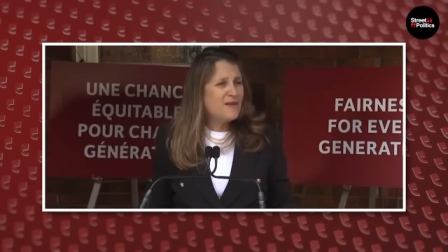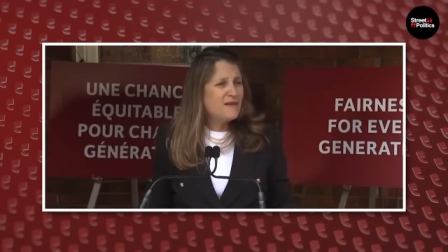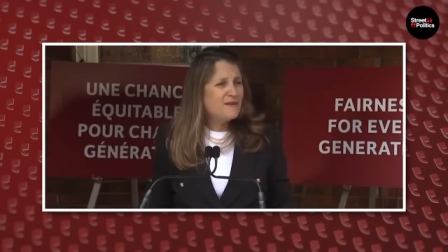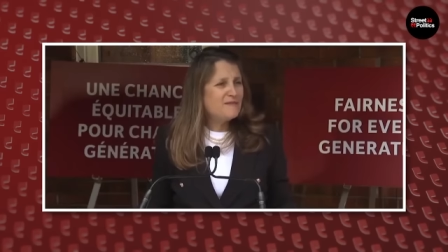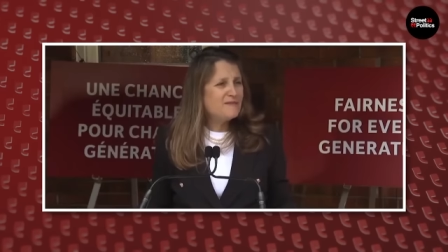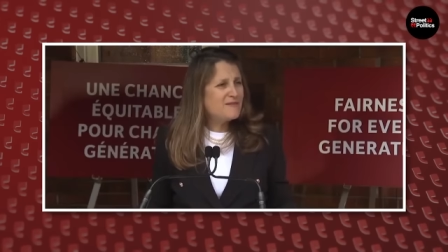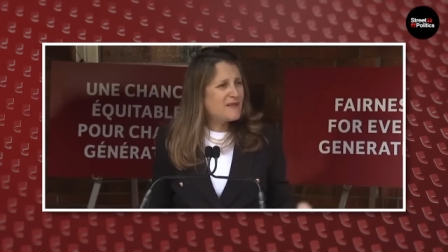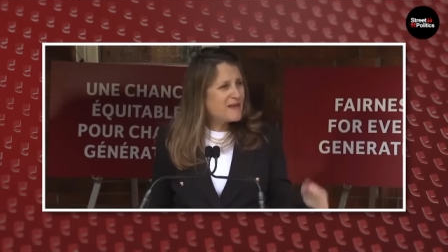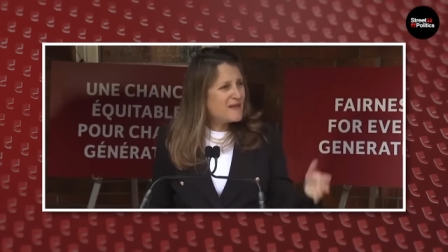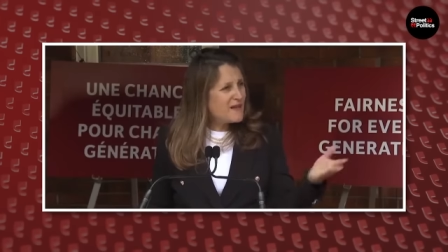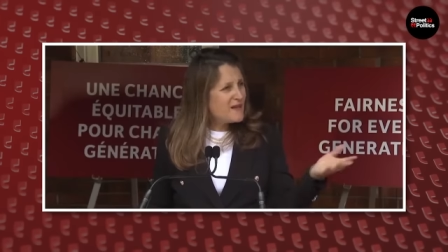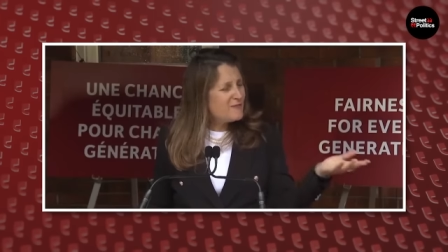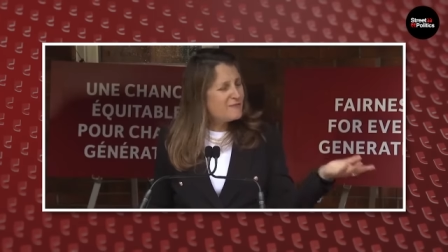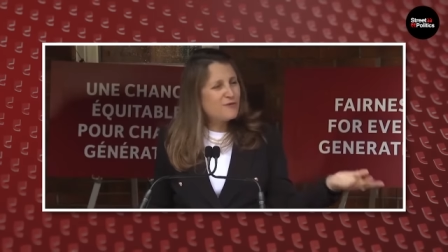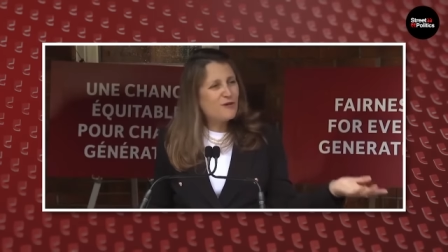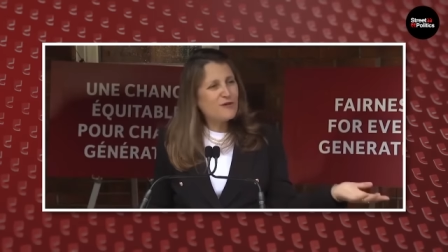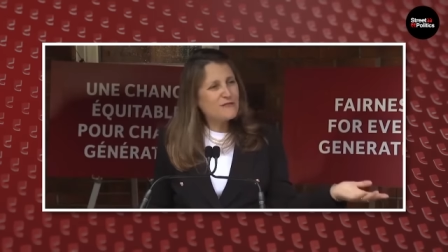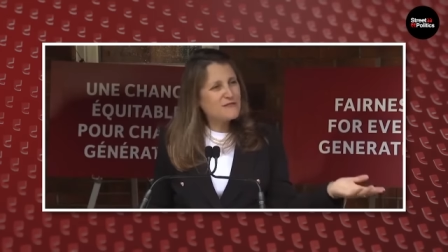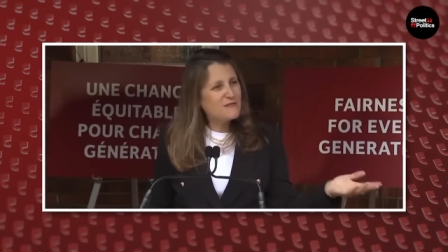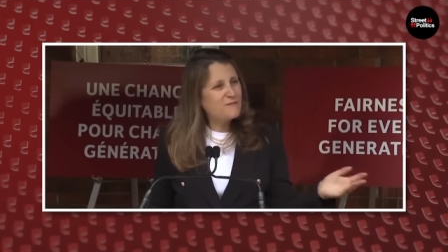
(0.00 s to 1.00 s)
They have
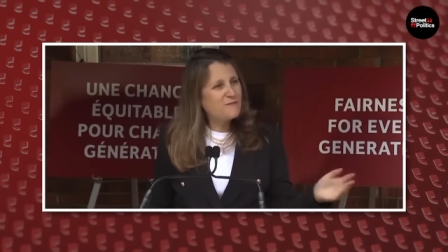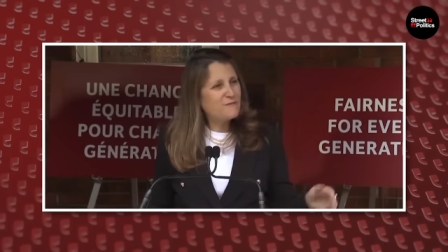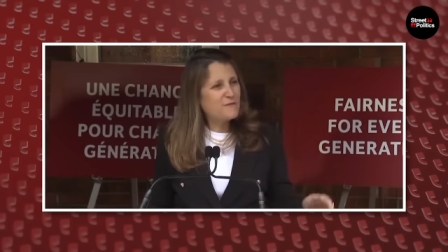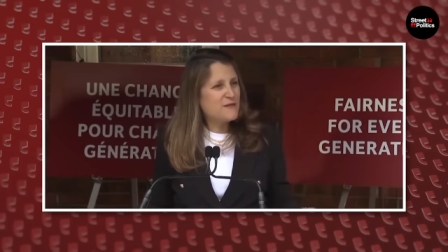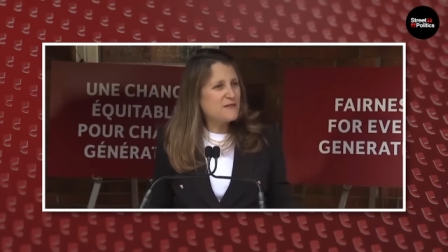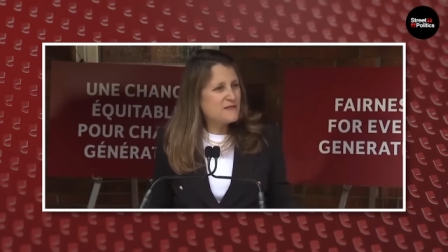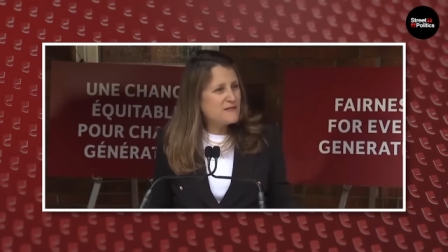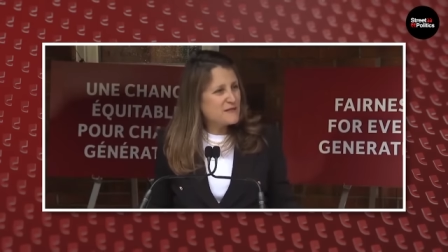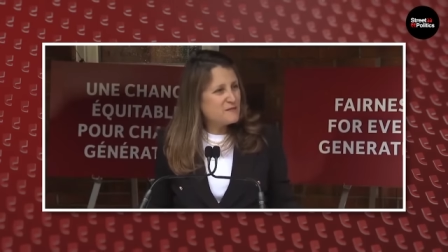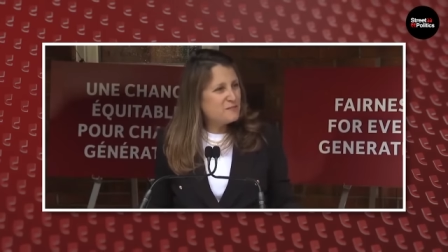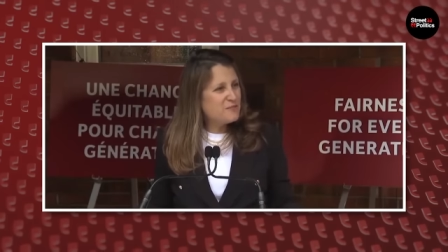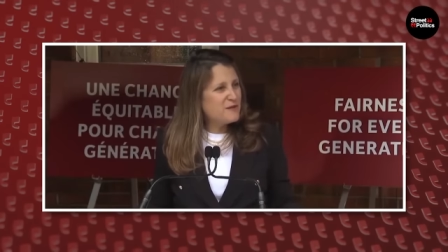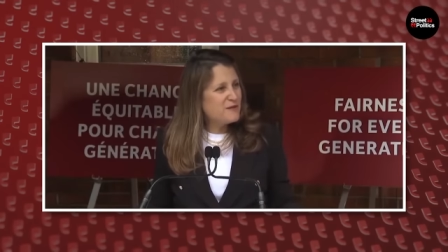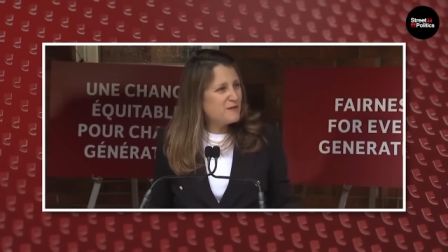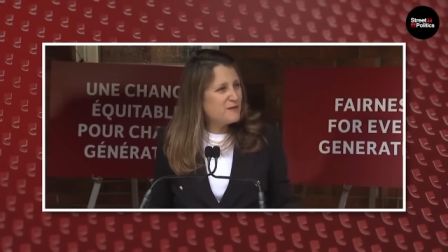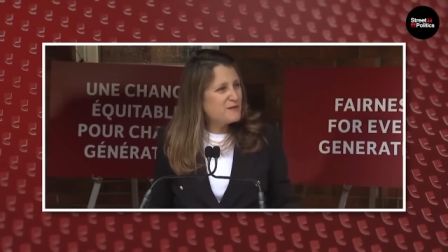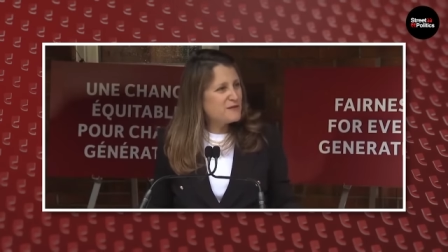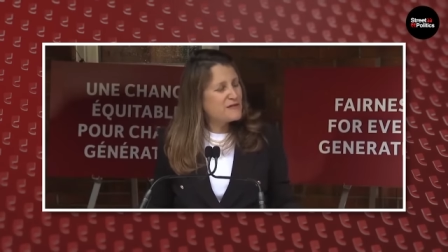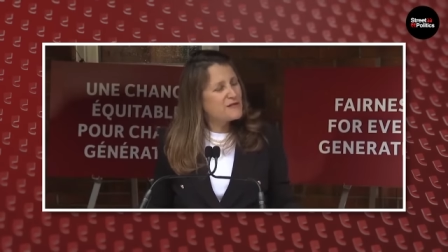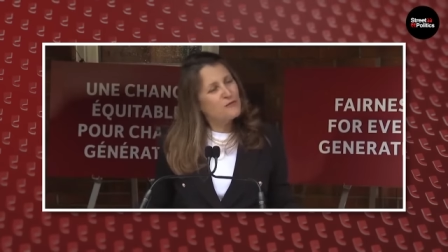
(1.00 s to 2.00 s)
lots of friends and
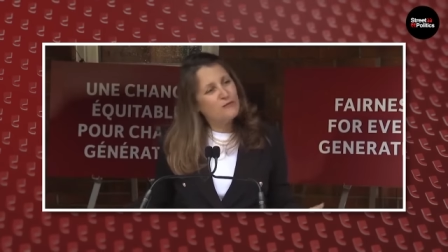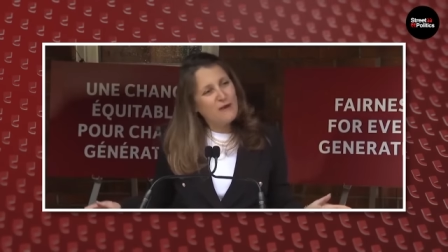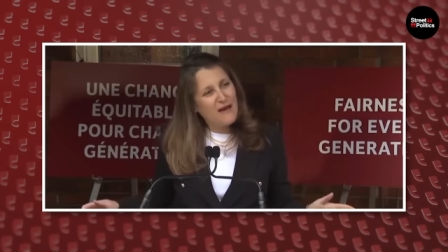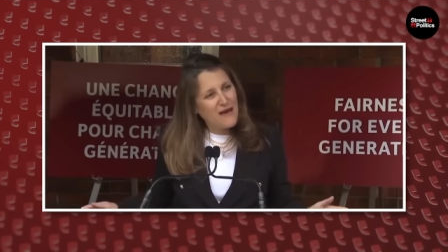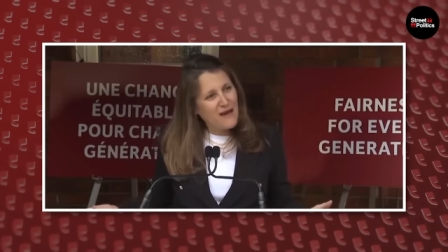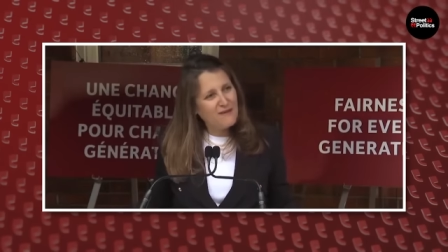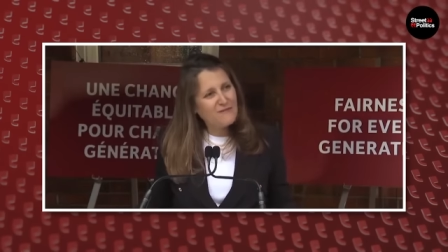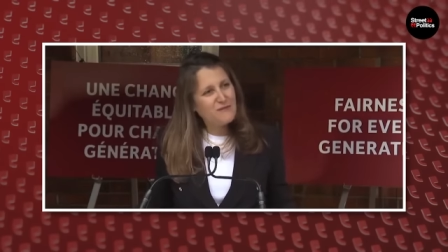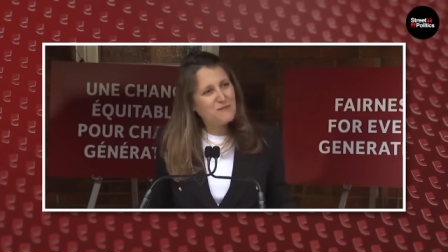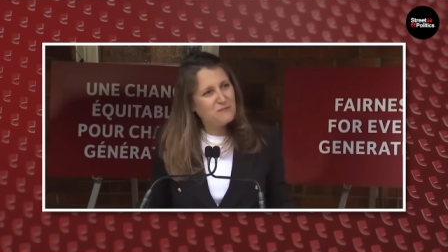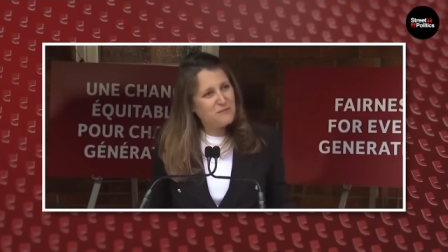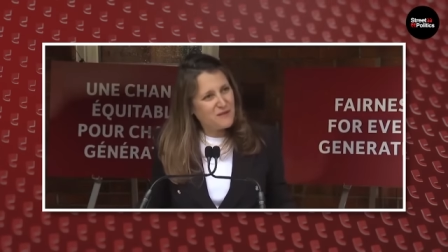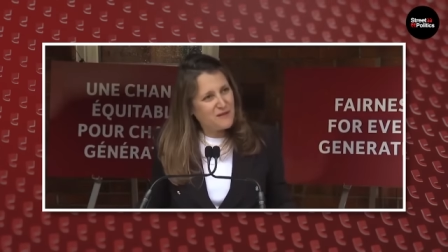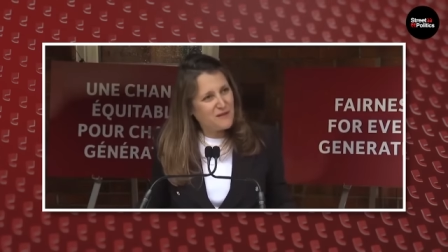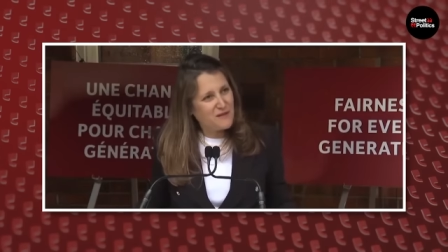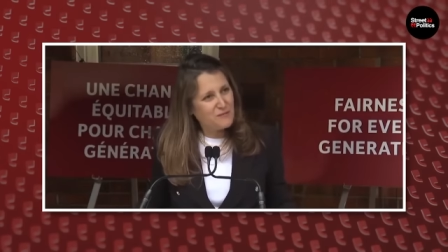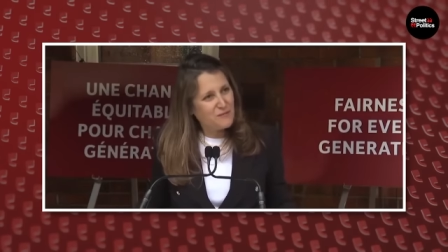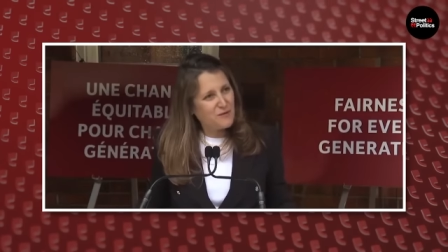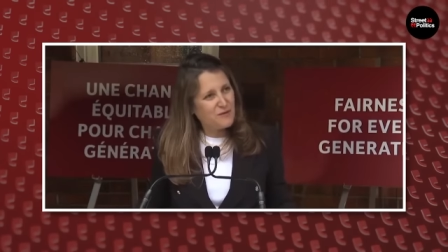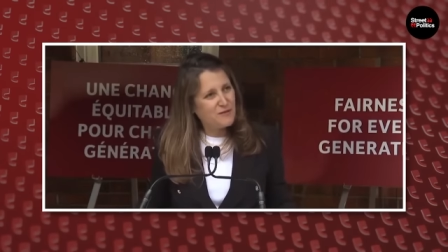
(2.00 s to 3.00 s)
peers who haven't been
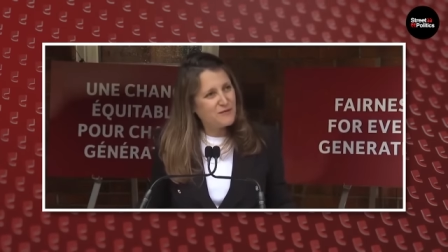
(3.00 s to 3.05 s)
able